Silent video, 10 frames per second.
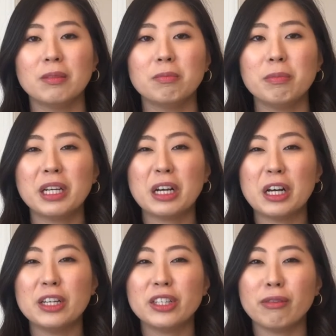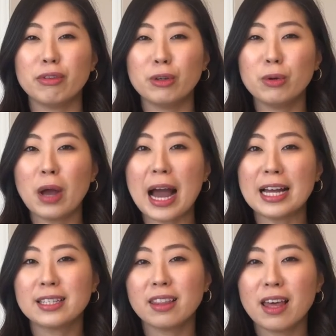because if you
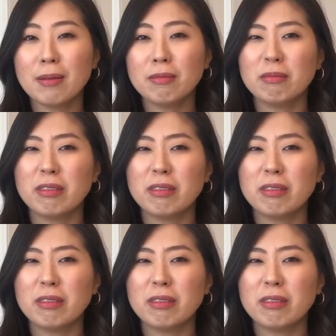ask them,